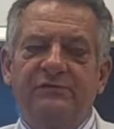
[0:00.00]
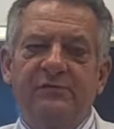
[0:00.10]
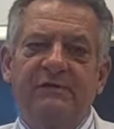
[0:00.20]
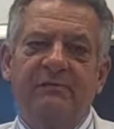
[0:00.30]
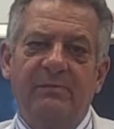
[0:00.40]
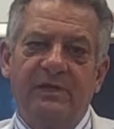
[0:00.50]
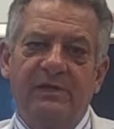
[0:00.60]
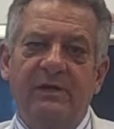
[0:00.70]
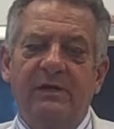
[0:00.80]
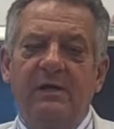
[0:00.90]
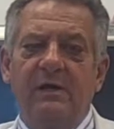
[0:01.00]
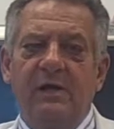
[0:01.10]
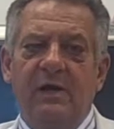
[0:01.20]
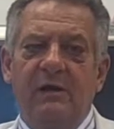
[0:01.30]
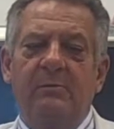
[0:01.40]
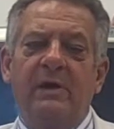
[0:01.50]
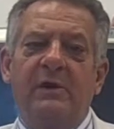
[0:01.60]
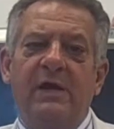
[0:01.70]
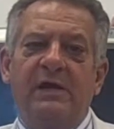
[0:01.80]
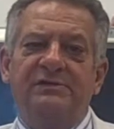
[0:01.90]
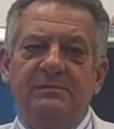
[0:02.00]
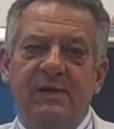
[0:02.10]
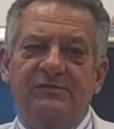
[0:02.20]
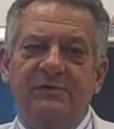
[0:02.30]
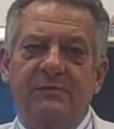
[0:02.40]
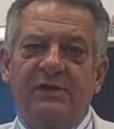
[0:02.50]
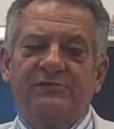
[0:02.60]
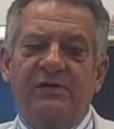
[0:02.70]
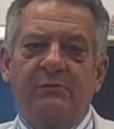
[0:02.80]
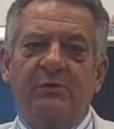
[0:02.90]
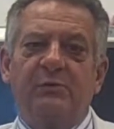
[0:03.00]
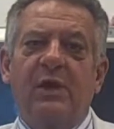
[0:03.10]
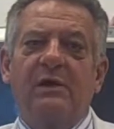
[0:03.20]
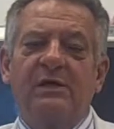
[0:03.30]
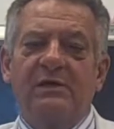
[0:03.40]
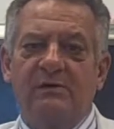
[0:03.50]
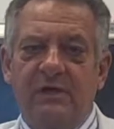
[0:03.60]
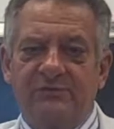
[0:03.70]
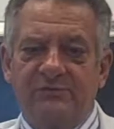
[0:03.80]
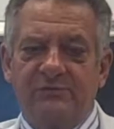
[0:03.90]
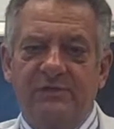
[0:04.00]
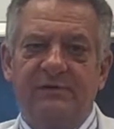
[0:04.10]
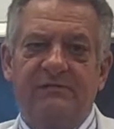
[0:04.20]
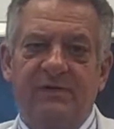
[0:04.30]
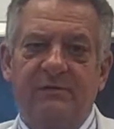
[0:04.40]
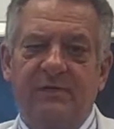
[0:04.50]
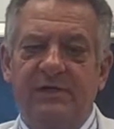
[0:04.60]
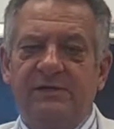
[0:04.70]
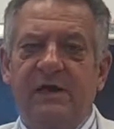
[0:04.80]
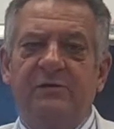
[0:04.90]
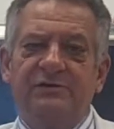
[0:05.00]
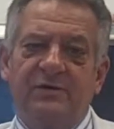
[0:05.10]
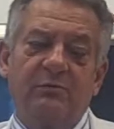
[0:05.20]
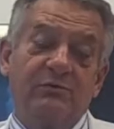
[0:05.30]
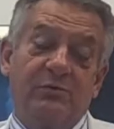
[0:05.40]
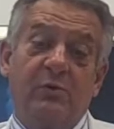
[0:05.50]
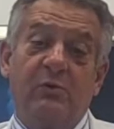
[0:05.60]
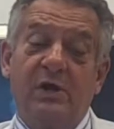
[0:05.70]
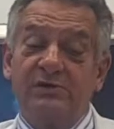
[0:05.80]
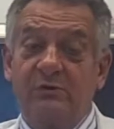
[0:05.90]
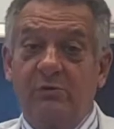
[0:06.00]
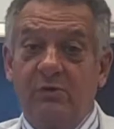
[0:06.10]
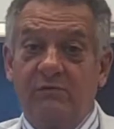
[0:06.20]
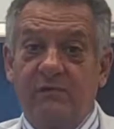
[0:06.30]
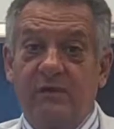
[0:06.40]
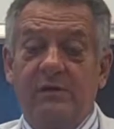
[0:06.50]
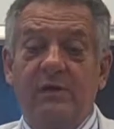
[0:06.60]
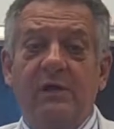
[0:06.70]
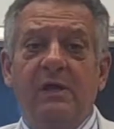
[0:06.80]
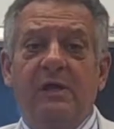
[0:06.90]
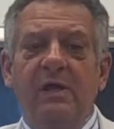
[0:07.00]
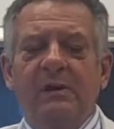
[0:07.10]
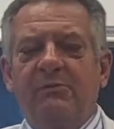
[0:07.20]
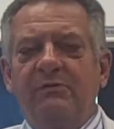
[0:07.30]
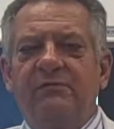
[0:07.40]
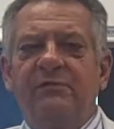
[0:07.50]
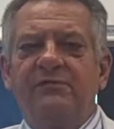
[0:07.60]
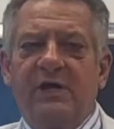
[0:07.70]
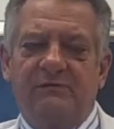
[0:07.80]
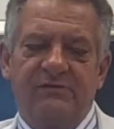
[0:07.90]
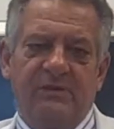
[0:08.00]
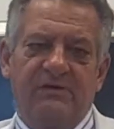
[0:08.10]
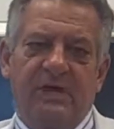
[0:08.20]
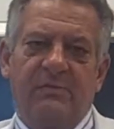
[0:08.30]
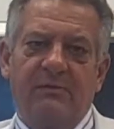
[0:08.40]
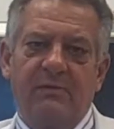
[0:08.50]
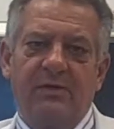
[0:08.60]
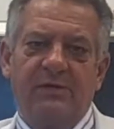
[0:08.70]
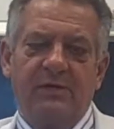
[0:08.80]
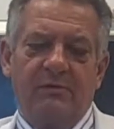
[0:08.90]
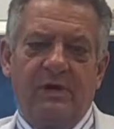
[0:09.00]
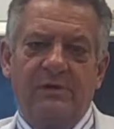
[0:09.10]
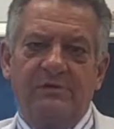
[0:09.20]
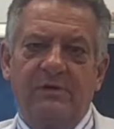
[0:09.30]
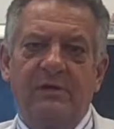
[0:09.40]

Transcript: the street from the El Mariachi Mexican restaurant, and we're directly across the street from the Dollar General store on Washington Boulevard, and we're the first office on top of the parking garage.